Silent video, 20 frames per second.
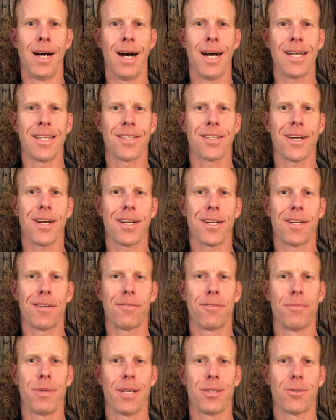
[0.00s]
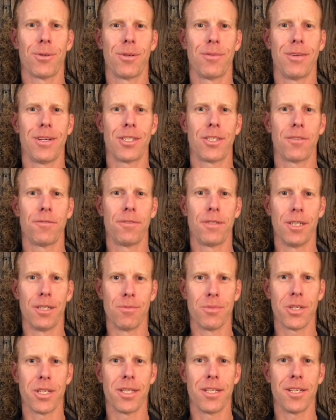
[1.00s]
Hi, Scott here from Outdoor Adventure
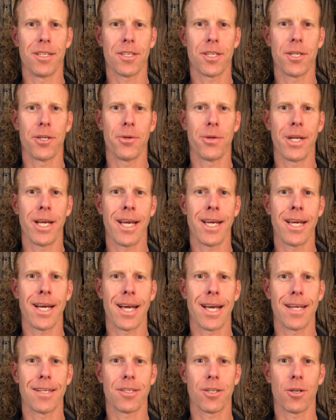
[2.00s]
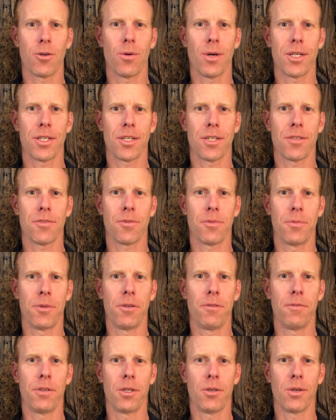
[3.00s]
Films. In this Q&A, I answer questions from
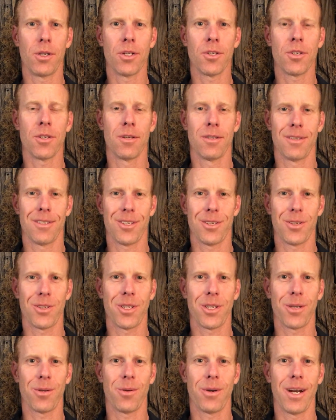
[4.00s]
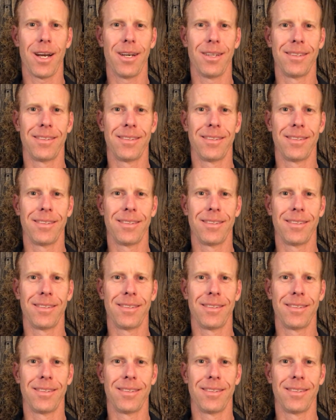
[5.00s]
you viewers, so stick around.